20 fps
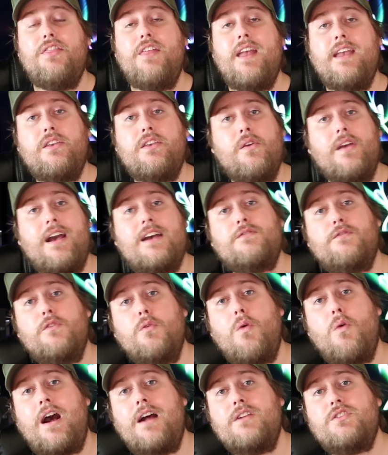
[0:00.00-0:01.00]
Thank you guys
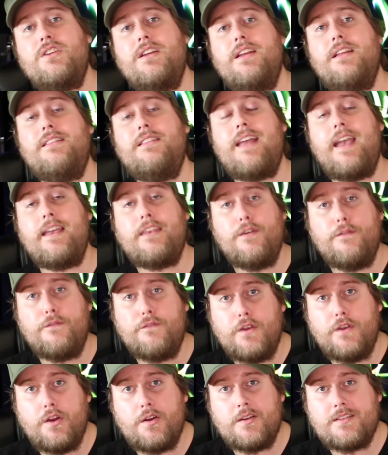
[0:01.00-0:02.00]
for watching. Thank you
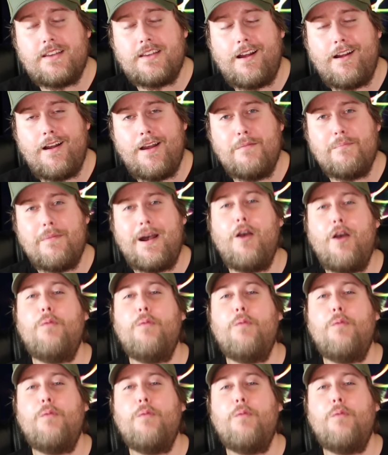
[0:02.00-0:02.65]
for your time.